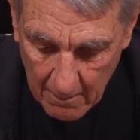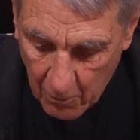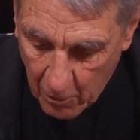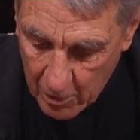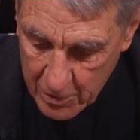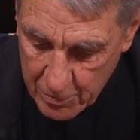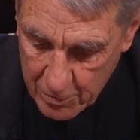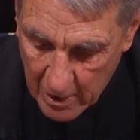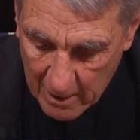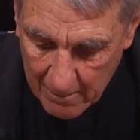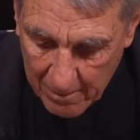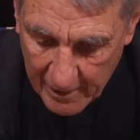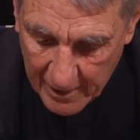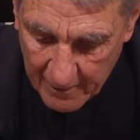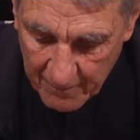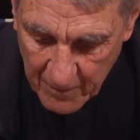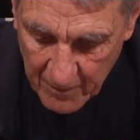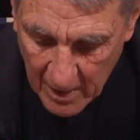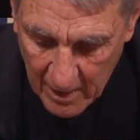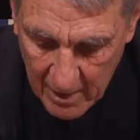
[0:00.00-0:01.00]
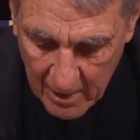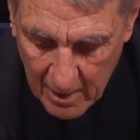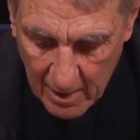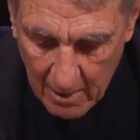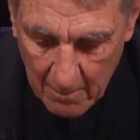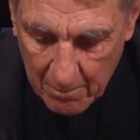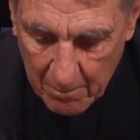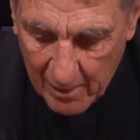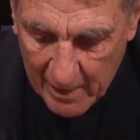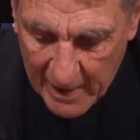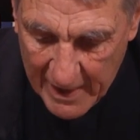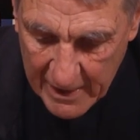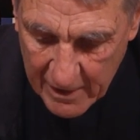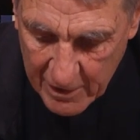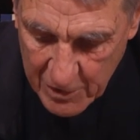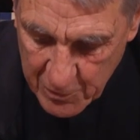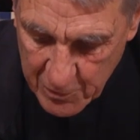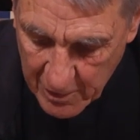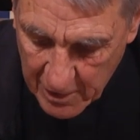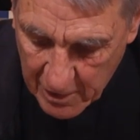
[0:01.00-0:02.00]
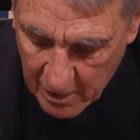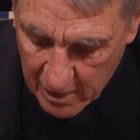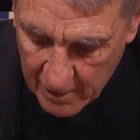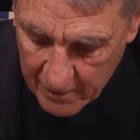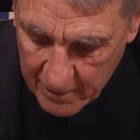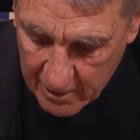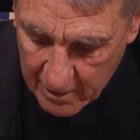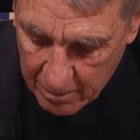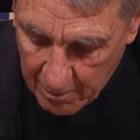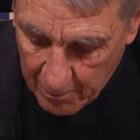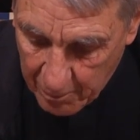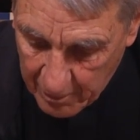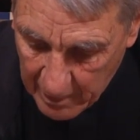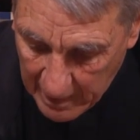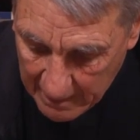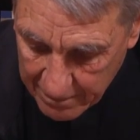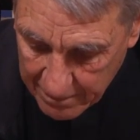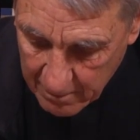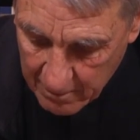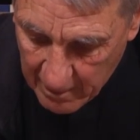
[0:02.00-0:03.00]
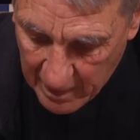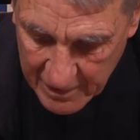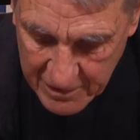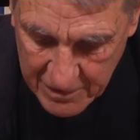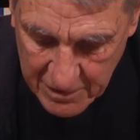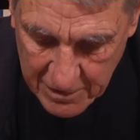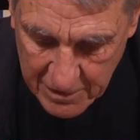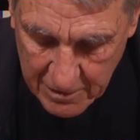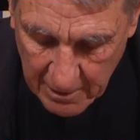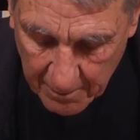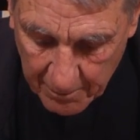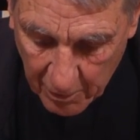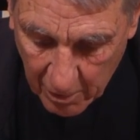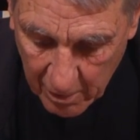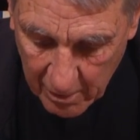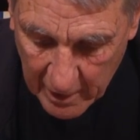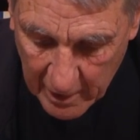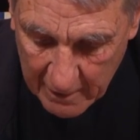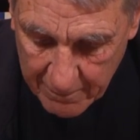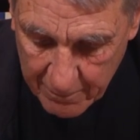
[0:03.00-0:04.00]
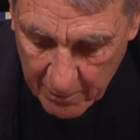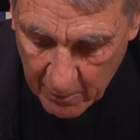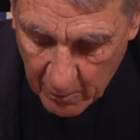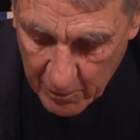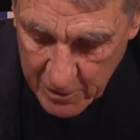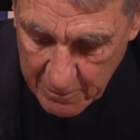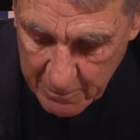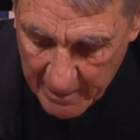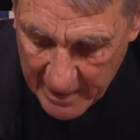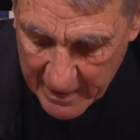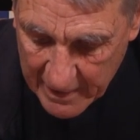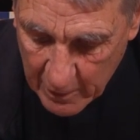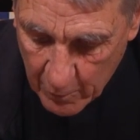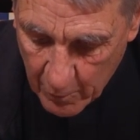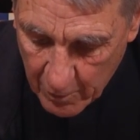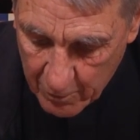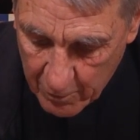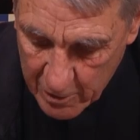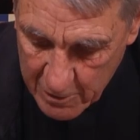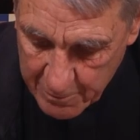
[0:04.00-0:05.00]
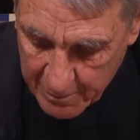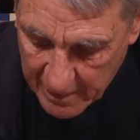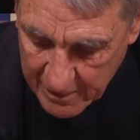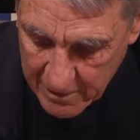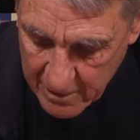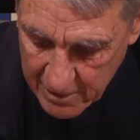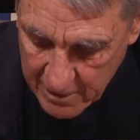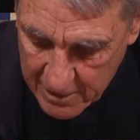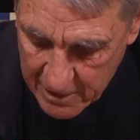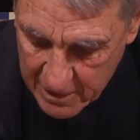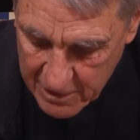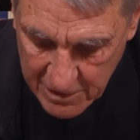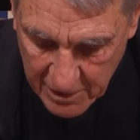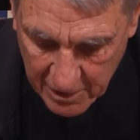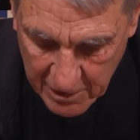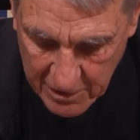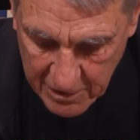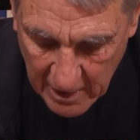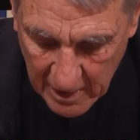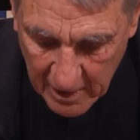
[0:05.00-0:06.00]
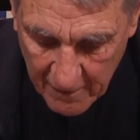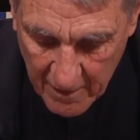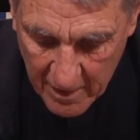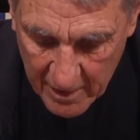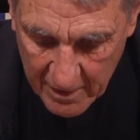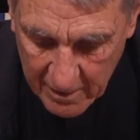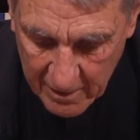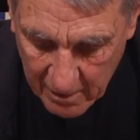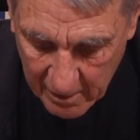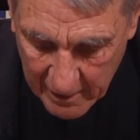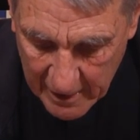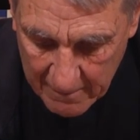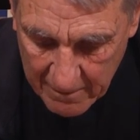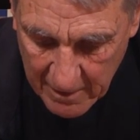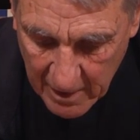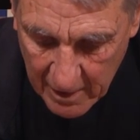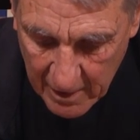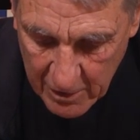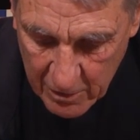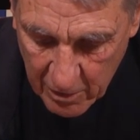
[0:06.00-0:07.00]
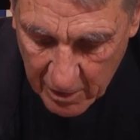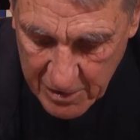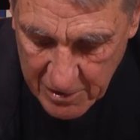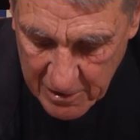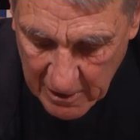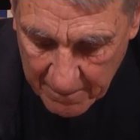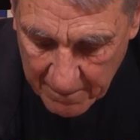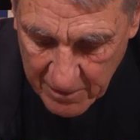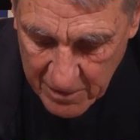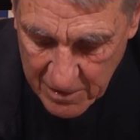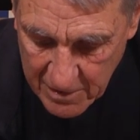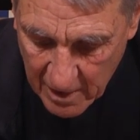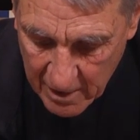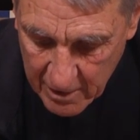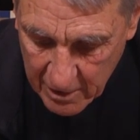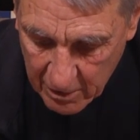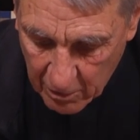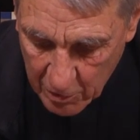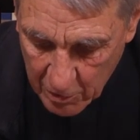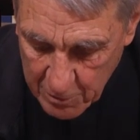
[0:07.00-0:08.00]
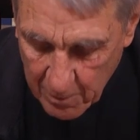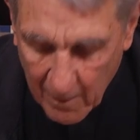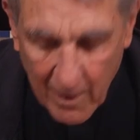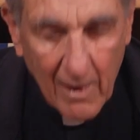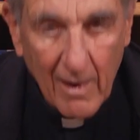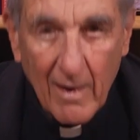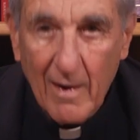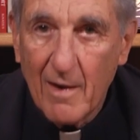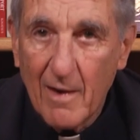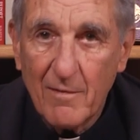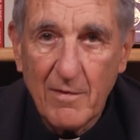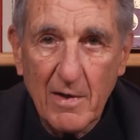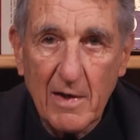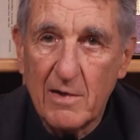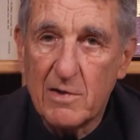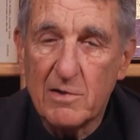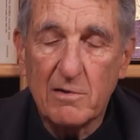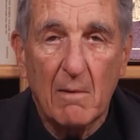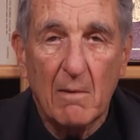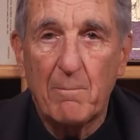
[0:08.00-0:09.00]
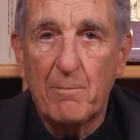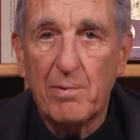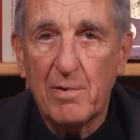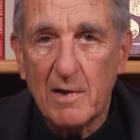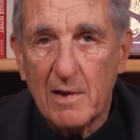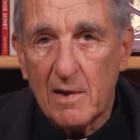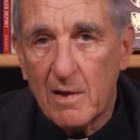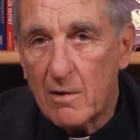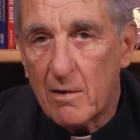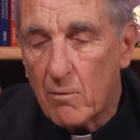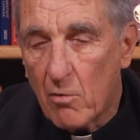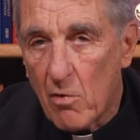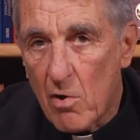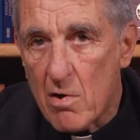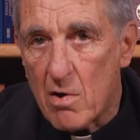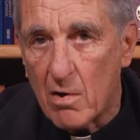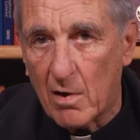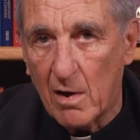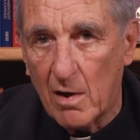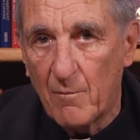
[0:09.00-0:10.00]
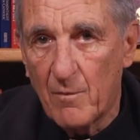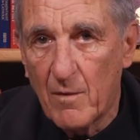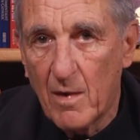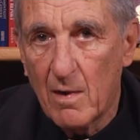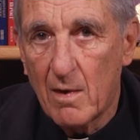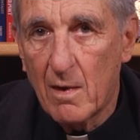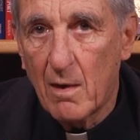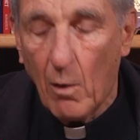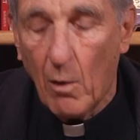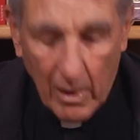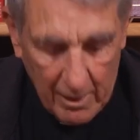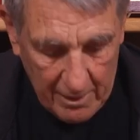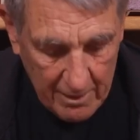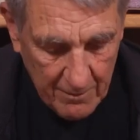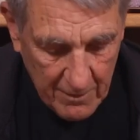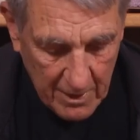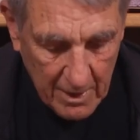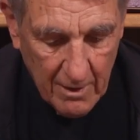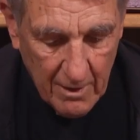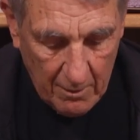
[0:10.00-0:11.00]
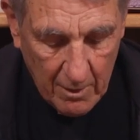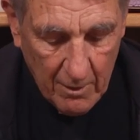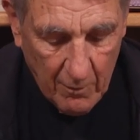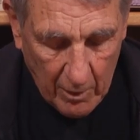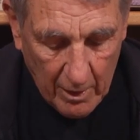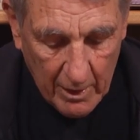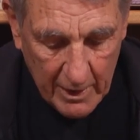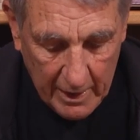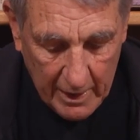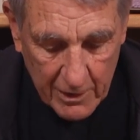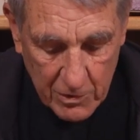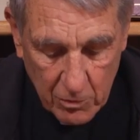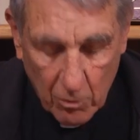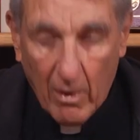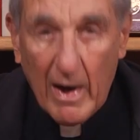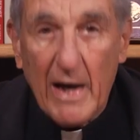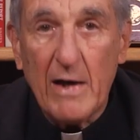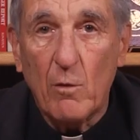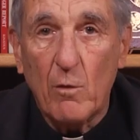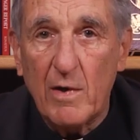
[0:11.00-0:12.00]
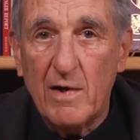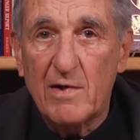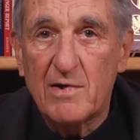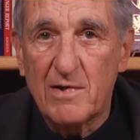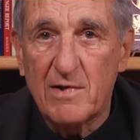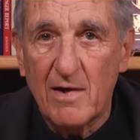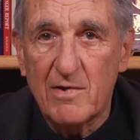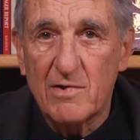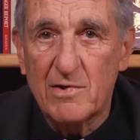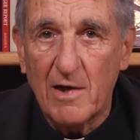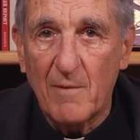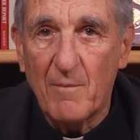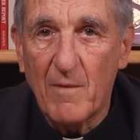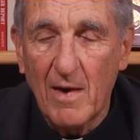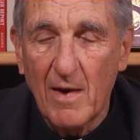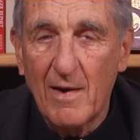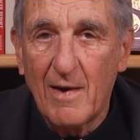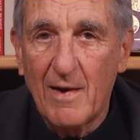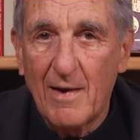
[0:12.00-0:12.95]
more troubling, blindness regarding the compromises the pro-life movement was making with respect to teachings that it claimed to accept as non-negotiable. That is completely wrong. Well, it's right when he says that